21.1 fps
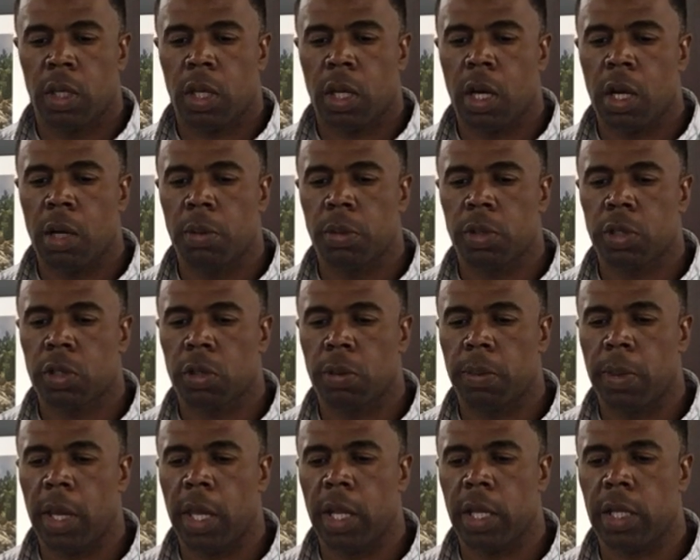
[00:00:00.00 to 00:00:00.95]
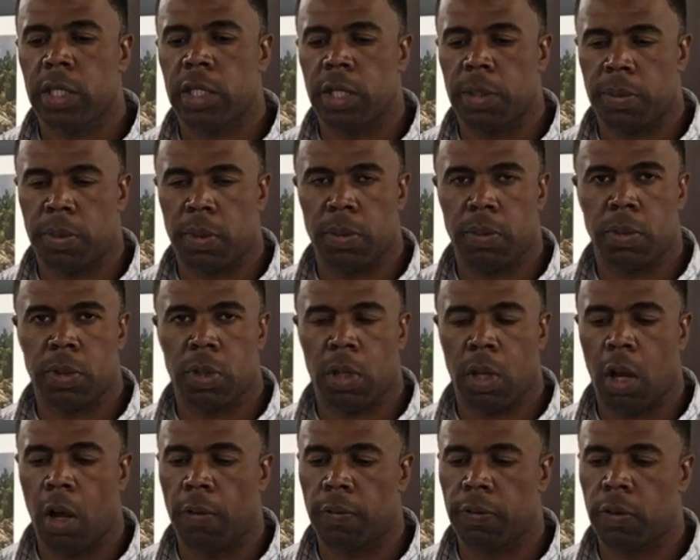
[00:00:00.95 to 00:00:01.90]
Common somatic symptoms
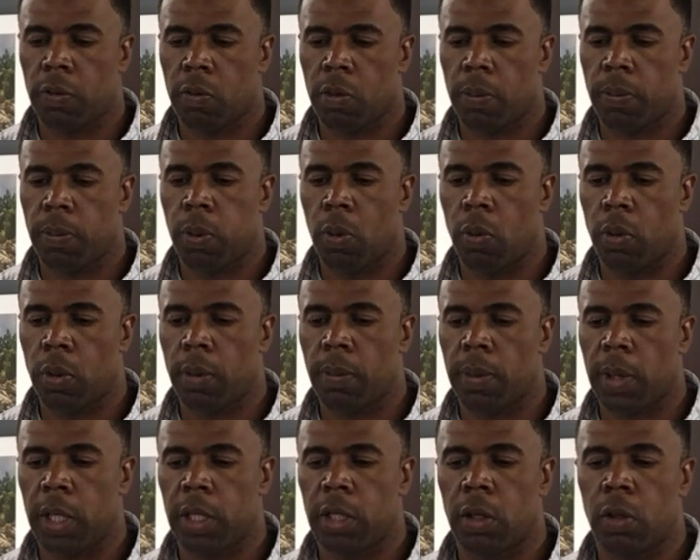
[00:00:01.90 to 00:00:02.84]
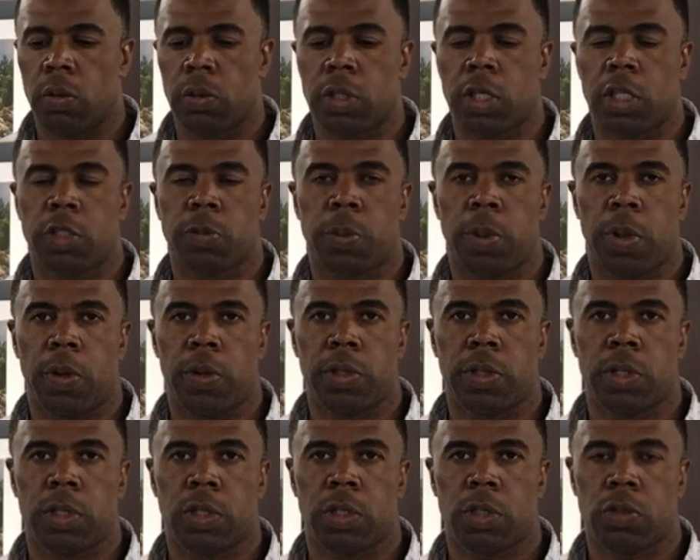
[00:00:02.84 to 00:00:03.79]
often reported by those
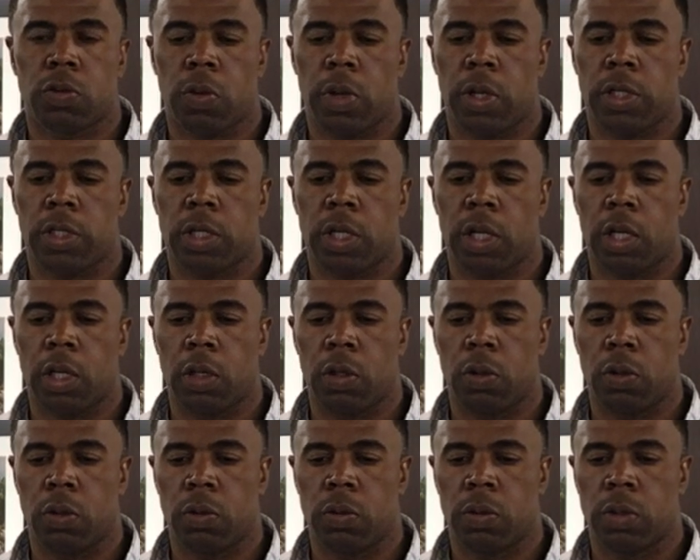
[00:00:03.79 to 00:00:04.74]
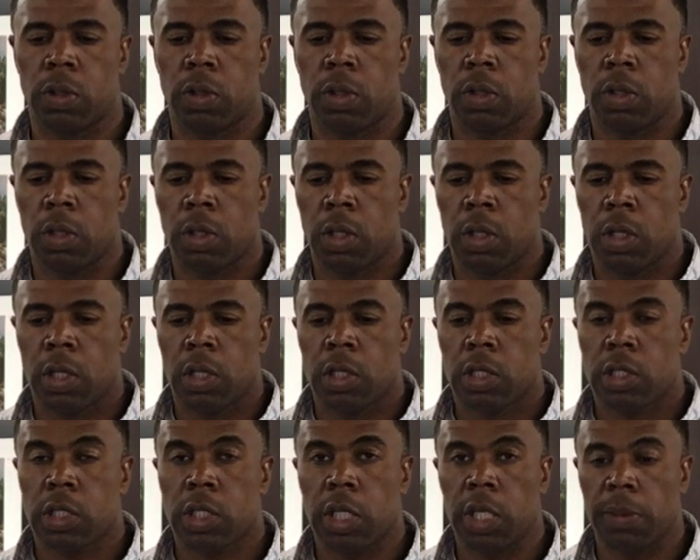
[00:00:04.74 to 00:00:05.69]
experiencing stress include
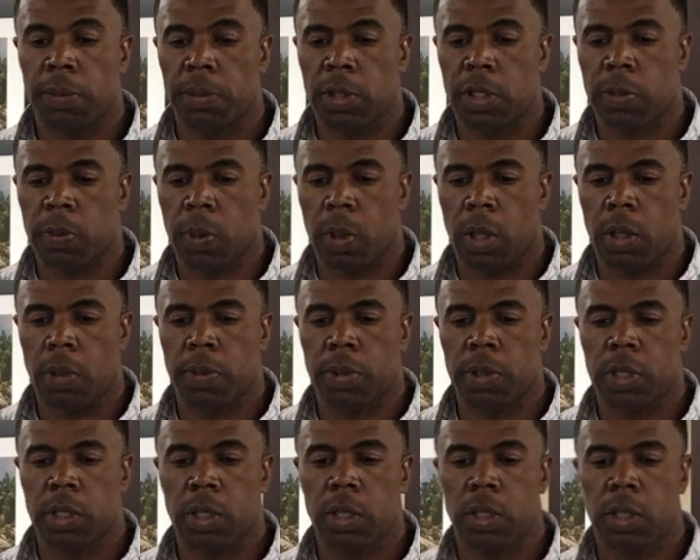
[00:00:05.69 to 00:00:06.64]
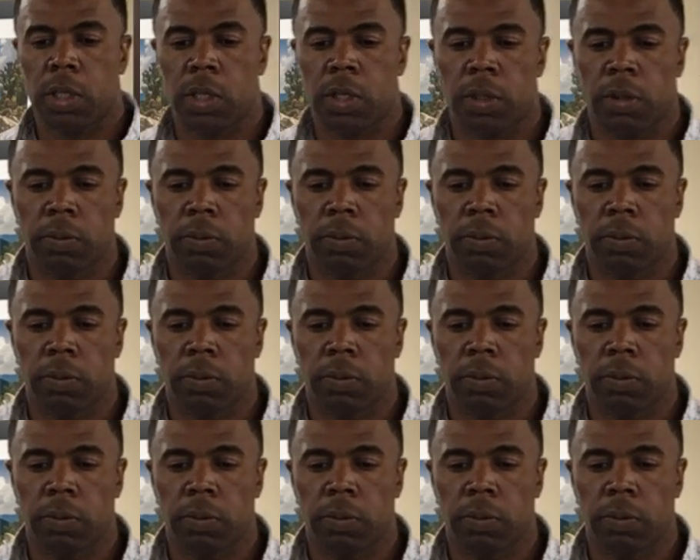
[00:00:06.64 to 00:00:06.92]
sleep disturbances,